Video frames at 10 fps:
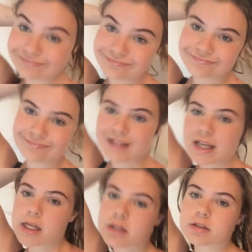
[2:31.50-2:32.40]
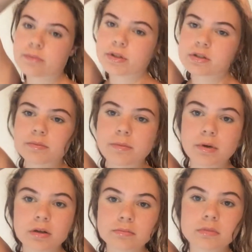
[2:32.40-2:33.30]
so I've been using my
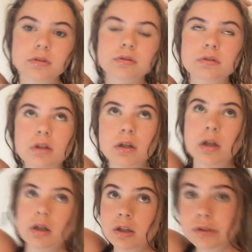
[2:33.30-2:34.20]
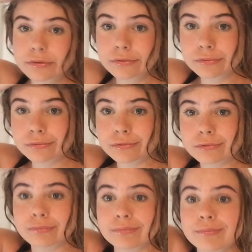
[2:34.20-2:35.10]
mom's um,
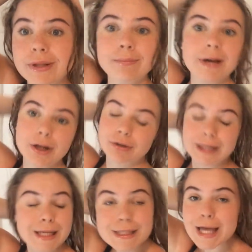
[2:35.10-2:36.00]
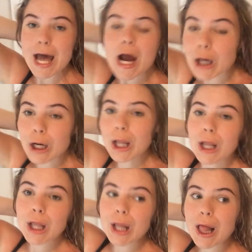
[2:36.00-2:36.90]
with my crazy hair.
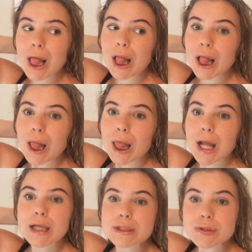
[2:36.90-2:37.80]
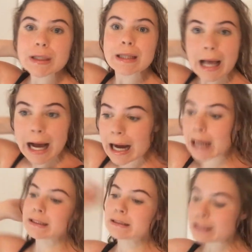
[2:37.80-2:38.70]
That's really
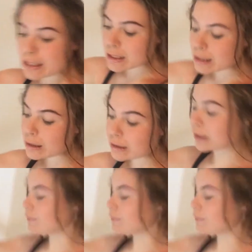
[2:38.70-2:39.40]
hard because I